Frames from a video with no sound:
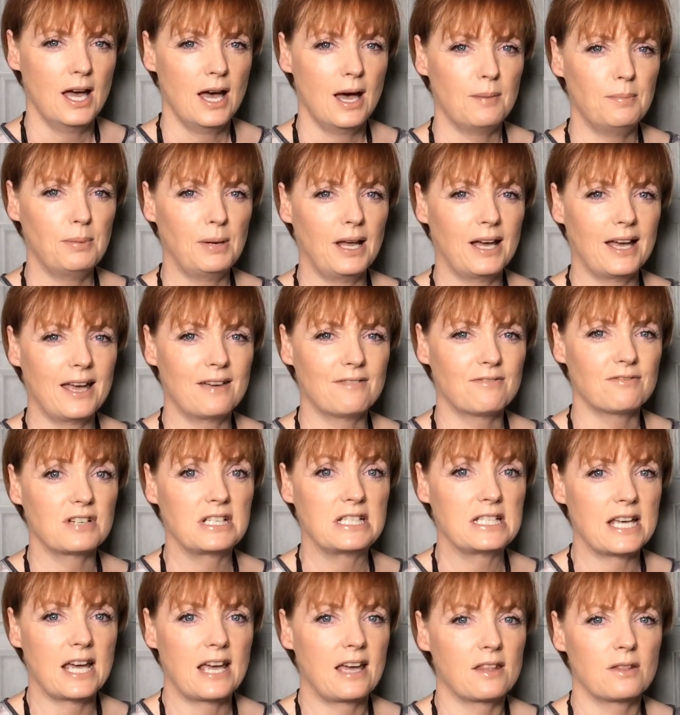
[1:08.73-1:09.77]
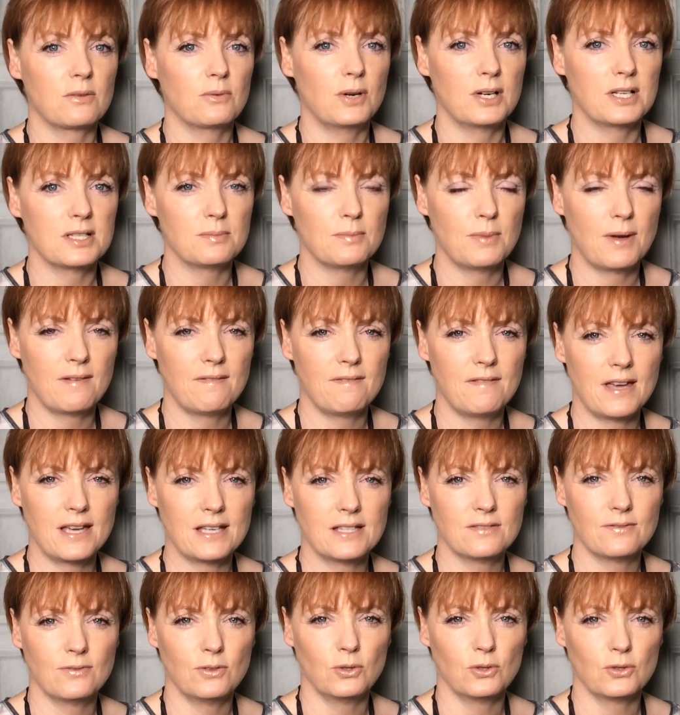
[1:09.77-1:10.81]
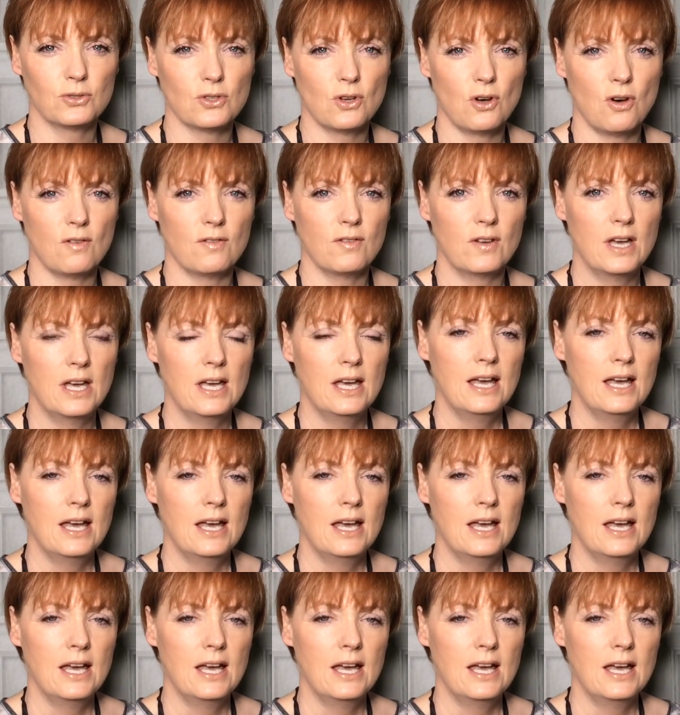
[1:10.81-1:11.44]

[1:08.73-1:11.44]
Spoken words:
apply every day, otherwise my face falls off.